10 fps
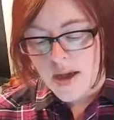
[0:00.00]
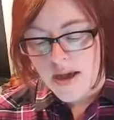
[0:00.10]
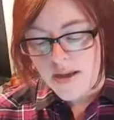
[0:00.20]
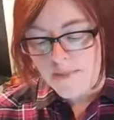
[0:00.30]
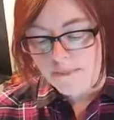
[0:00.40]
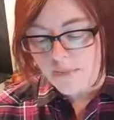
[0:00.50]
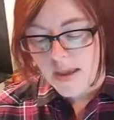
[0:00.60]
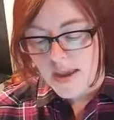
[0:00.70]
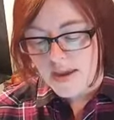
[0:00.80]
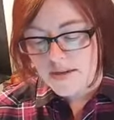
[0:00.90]

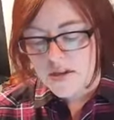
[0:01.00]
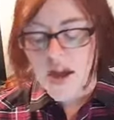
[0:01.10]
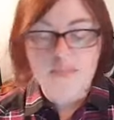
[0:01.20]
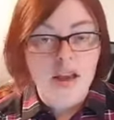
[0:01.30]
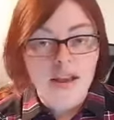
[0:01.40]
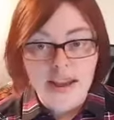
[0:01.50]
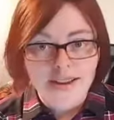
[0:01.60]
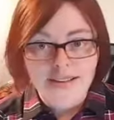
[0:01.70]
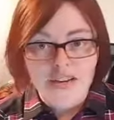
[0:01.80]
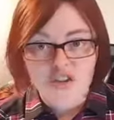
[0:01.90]
And I'm not
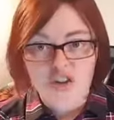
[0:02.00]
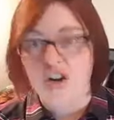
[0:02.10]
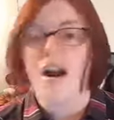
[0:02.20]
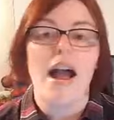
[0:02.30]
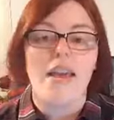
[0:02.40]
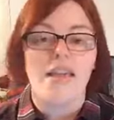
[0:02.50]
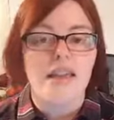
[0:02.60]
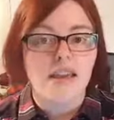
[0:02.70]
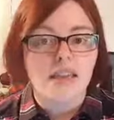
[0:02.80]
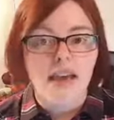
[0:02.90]
anti-sugar. I
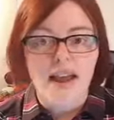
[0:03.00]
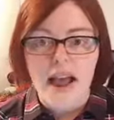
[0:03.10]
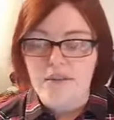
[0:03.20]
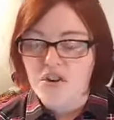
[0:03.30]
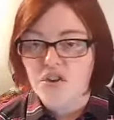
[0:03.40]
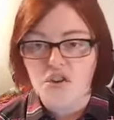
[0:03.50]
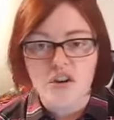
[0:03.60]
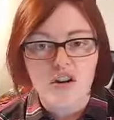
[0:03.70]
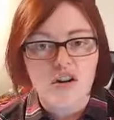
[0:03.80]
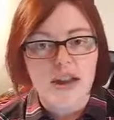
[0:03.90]
think that having
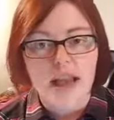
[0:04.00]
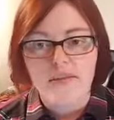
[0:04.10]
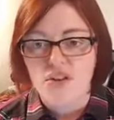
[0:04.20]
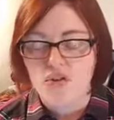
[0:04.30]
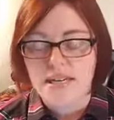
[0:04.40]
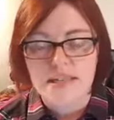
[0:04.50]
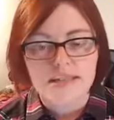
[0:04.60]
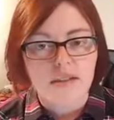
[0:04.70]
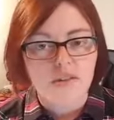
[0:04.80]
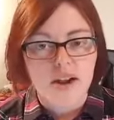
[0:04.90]
sugar and having
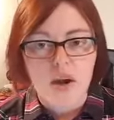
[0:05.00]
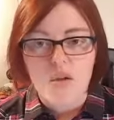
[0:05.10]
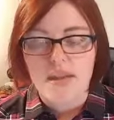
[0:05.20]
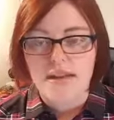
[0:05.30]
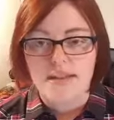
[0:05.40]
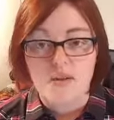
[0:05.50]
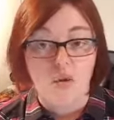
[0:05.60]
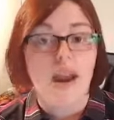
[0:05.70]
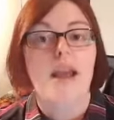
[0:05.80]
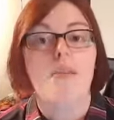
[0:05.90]
treats every now and then is
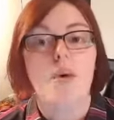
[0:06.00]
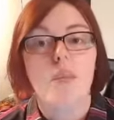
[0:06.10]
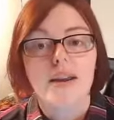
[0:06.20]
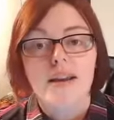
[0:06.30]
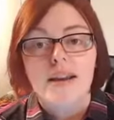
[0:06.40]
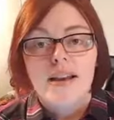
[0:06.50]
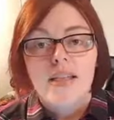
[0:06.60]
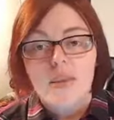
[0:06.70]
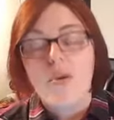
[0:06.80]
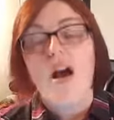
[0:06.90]
great, but
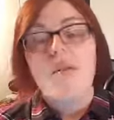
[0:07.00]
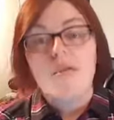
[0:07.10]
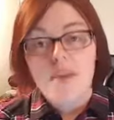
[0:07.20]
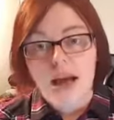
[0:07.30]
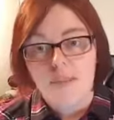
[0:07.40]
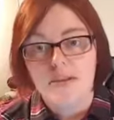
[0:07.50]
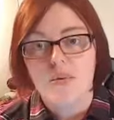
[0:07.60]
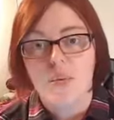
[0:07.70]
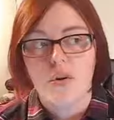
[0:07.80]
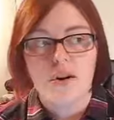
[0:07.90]
the problem
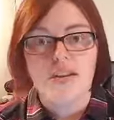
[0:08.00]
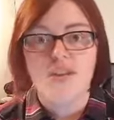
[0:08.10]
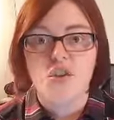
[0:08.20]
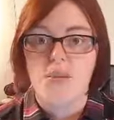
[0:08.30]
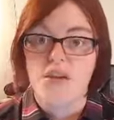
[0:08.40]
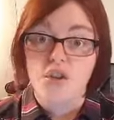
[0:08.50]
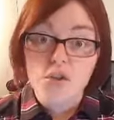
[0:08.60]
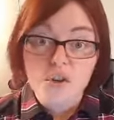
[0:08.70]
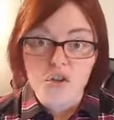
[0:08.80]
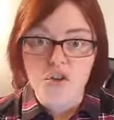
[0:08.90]
happens when we're consuming
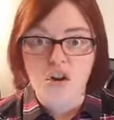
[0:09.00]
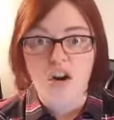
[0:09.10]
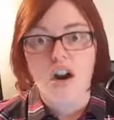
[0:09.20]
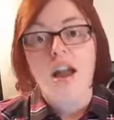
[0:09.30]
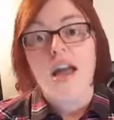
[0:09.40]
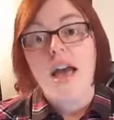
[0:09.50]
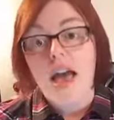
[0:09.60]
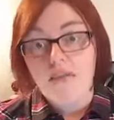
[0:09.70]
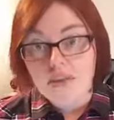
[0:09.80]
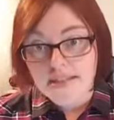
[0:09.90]
too much sugar
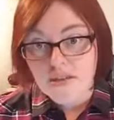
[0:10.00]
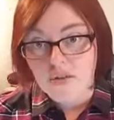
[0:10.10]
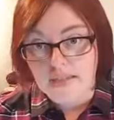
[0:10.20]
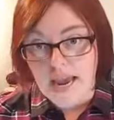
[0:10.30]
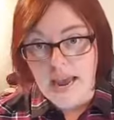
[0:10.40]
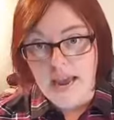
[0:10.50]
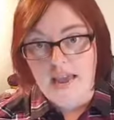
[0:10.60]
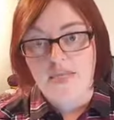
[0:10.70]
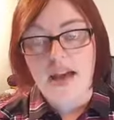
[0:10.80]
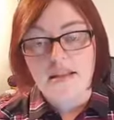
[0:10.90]
every single
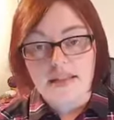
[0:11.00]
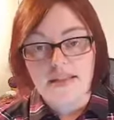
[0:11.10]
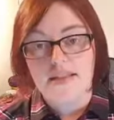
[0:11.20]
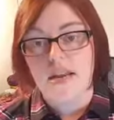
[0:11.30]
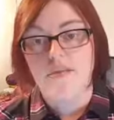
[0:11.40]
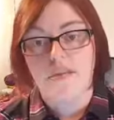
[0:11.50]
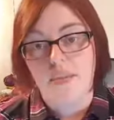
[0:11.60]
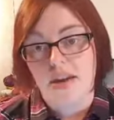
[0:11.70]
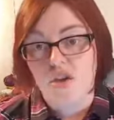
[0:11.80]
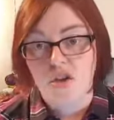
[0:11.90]
day. That leads to
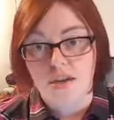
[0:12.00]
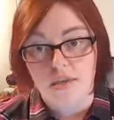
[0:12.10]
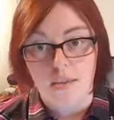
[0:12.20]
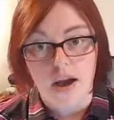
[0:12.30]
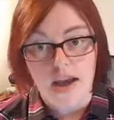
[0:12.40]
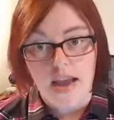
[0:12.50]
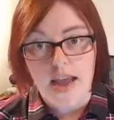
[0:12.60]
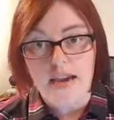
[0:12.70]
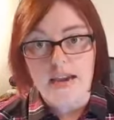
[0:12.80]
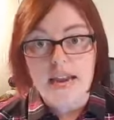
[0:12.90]
inflammation in the body.
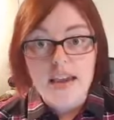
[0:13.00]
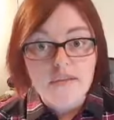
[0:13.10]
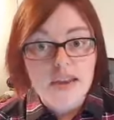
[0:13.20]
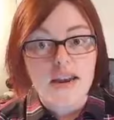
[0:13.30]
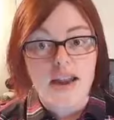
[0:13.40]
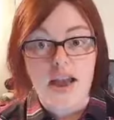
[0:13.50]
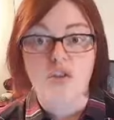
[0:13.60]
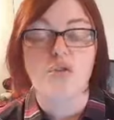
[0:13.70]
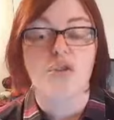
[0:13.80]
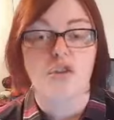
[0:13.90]
And even
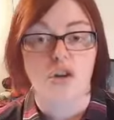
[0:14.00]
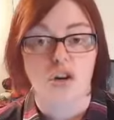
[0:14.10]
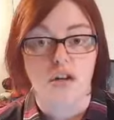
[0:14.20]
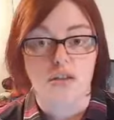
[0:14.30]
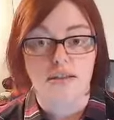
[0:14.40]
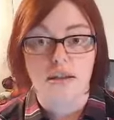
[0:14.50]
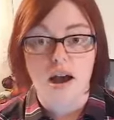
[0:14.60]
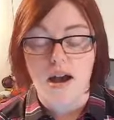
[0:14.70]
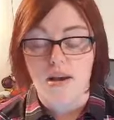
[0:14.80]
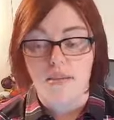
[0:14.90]
natural sugars,
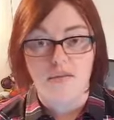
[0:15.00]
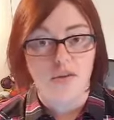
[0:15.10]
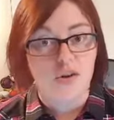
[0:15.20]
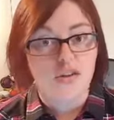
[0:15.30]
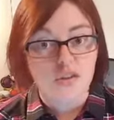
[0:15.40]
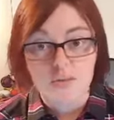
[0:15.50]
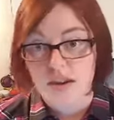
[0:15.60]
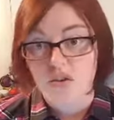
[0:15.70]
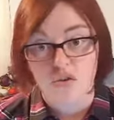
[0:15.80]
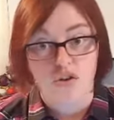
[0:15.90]
if you're consuming
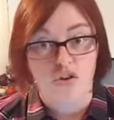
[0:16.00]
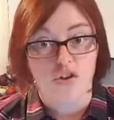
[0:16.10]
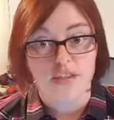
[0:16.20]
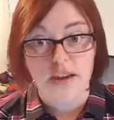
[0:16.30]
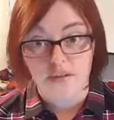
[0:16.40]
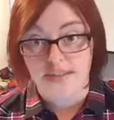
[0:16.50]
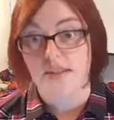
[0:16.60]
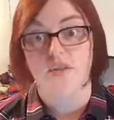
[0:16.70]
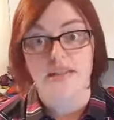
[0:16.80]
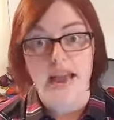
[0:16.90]
natural sugars every
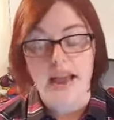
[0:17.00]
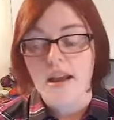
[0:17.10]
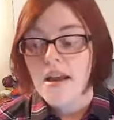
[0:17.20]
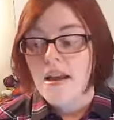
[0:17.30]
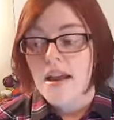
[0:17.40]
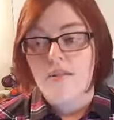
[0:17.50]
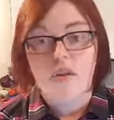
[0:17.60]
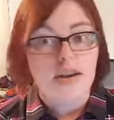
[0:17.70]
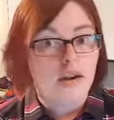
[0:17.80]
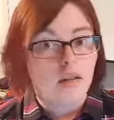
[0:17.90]
single day, if
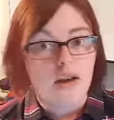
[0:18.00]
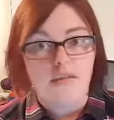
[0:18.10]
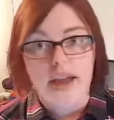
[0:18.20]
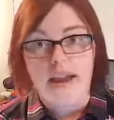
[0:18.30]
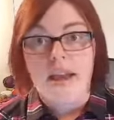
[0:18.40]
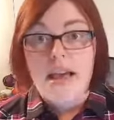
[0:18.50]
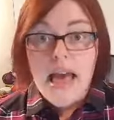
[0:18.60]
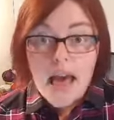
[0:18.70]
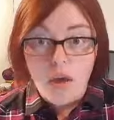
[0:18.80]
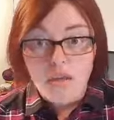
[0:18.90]
you're eating a lot of like
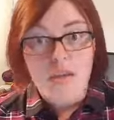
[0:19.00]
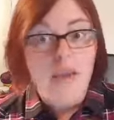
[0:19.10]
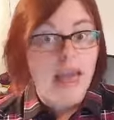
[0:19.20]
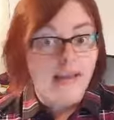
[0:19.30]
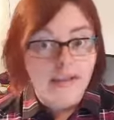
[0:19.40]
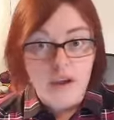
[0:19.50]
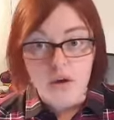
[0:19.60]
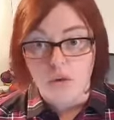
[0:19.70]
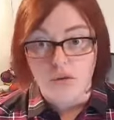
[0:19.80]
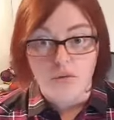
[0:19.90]
healthy
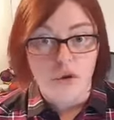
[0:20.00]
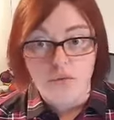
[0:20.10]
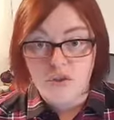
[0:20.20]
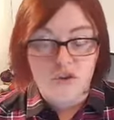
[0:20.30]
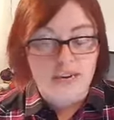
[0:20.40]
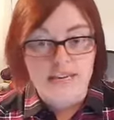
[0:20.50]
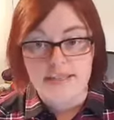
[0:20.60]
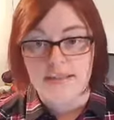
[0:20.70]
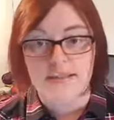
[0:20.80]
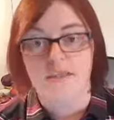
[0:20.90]
paleo
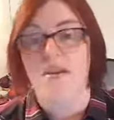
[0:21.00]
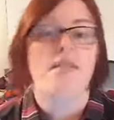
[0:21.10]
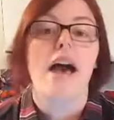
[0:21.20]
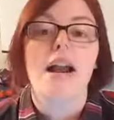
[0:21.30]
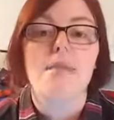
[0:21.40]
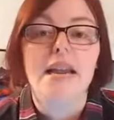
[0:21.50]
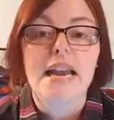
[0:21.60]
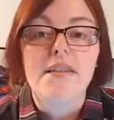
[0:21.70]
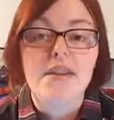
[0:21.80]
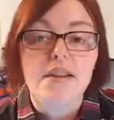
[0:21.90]
treats and stuff like that, I mean,
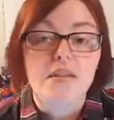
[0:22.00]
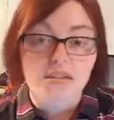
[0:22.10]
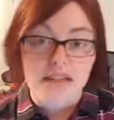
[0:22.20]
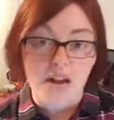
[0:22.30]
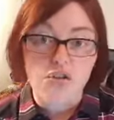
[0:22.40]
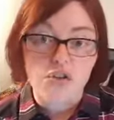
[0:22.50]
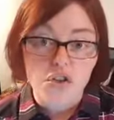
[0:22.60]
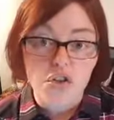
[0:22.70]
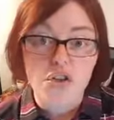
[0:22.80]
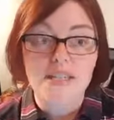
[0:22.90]
even those natural
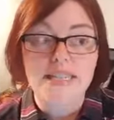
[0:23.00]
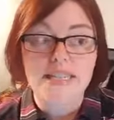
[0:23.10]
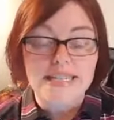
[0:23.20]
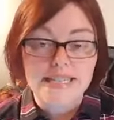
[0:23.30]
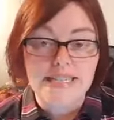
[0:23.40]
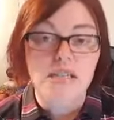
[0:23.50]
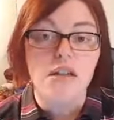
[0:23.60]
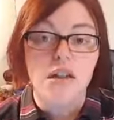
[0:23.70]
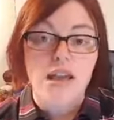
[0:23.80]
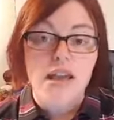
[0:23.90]
sugars can
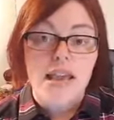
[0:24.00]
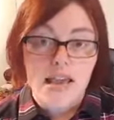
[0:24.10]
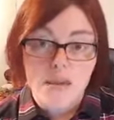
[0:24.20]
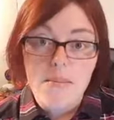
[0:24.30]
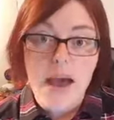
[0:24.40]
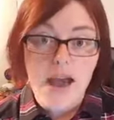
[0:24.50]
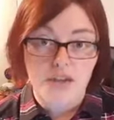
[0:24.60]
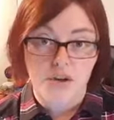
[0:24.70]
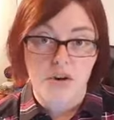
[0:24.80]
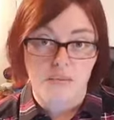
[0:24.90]
still
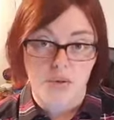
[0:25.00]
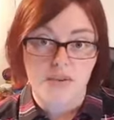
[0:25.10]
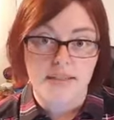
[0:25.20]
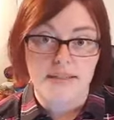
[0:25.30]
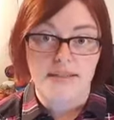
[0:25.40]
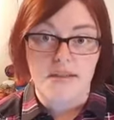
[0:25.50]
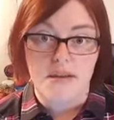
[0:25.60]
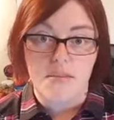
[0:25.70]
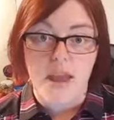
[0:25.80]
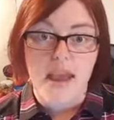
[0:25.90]
impact your immune
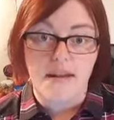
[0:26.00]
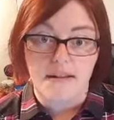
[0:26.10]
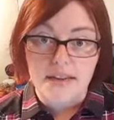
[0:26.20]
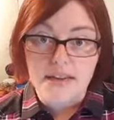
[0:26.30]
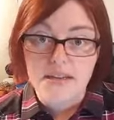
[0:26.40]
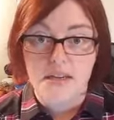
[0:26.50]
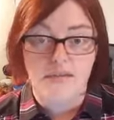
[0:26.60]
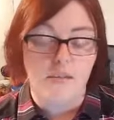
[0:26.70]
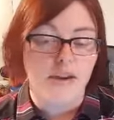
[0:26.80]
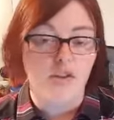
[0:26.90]
system and lead to
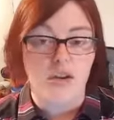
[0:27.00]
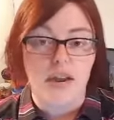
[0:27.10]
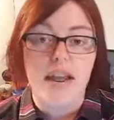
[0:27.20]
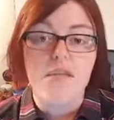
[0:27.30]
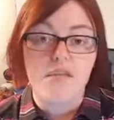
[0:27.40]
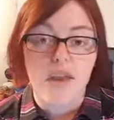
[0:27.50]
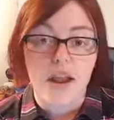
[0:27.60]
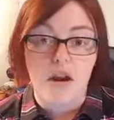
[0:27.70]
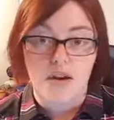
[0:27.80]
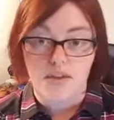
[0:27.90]
inflammation if
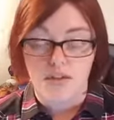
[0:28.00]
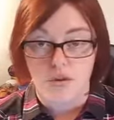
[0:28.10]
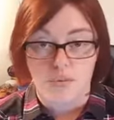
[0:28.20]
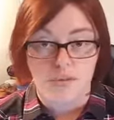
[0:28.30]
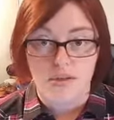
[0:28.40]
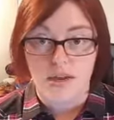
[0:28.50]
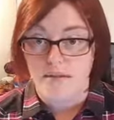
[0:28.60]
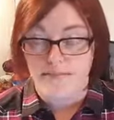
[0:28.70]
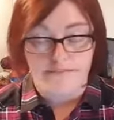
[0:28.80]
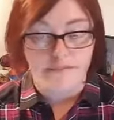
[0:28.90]
they are consumed
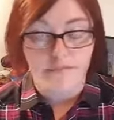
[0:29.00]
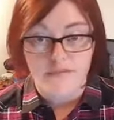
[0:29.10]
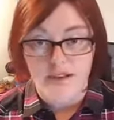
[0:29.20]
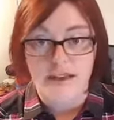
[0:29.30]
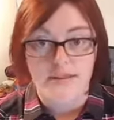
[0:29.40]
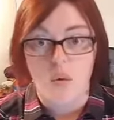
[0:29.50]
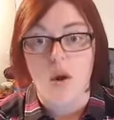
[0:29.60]
in vast